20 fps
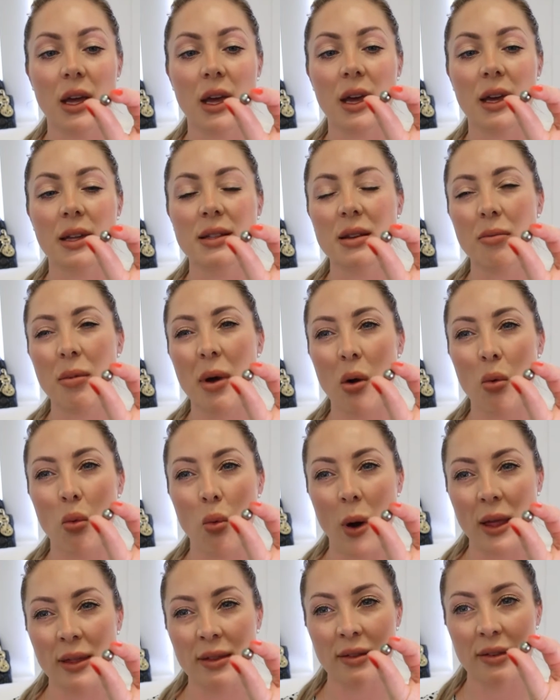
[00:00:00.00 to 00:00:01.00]
It's about
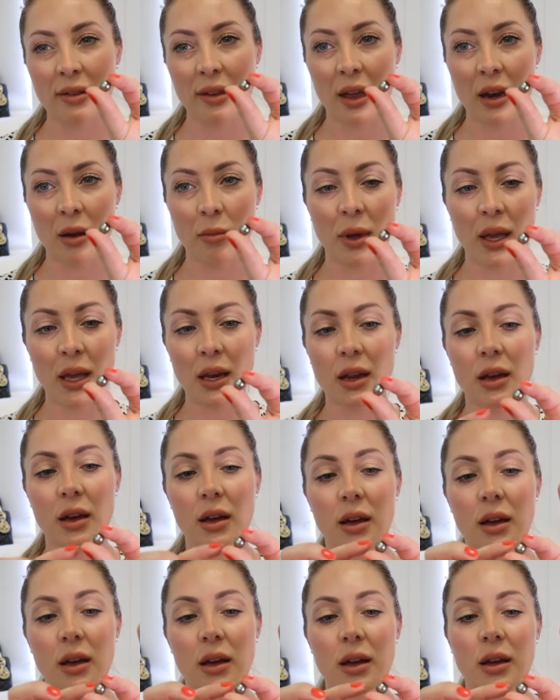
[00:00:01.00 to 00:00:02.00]
1
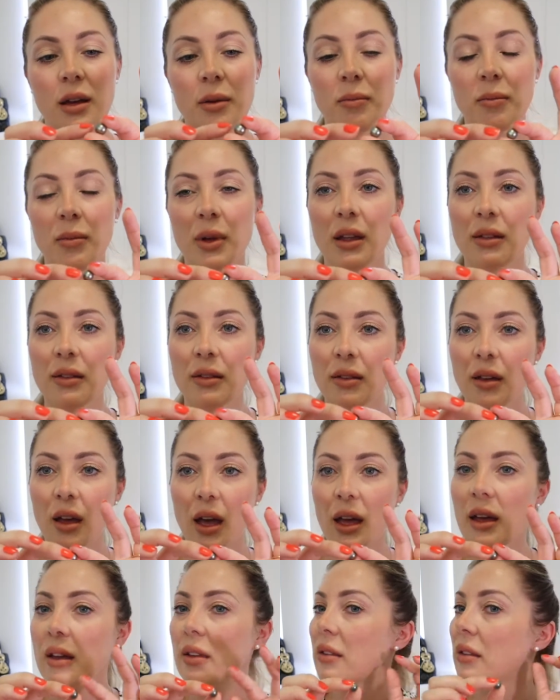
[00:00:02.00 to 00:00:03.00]
centimeter in
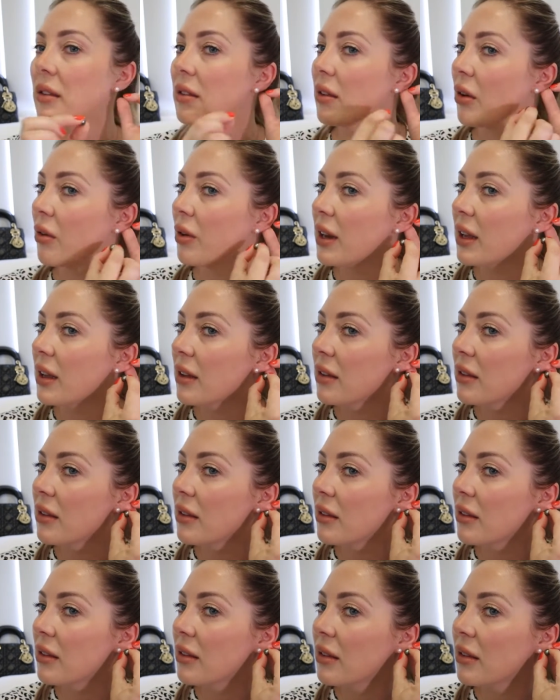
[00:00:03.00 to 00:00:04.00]
size, so it
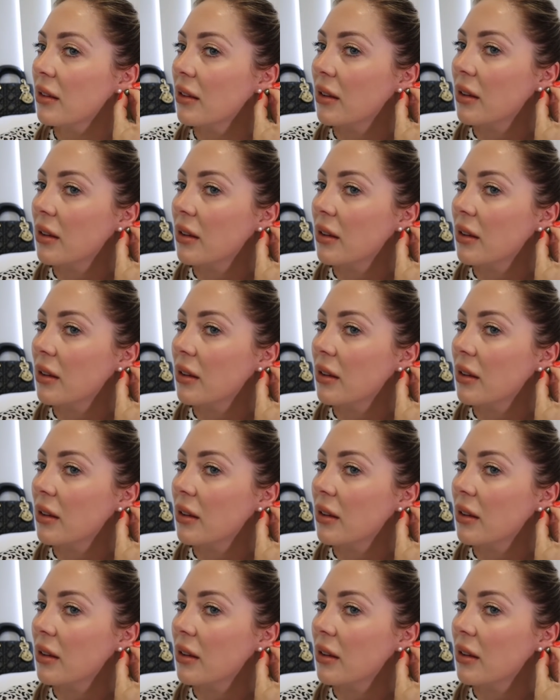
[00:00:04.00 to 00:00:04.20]
is